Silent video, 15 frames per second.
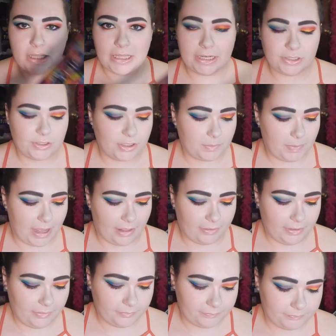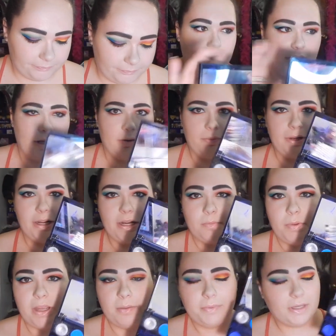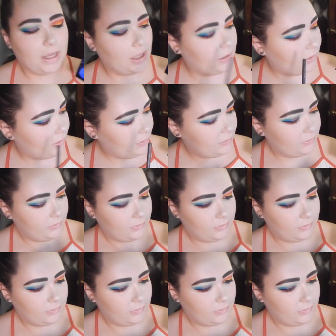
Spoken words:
electric palette, and we're going to pick up the color